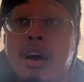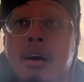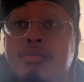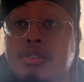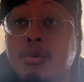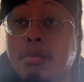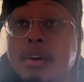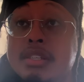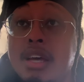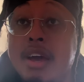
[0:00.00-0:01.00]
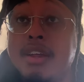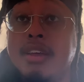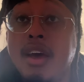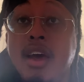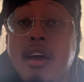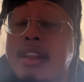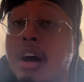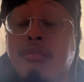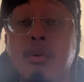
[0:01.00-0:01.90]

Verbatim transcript: So I'm super excited. And I've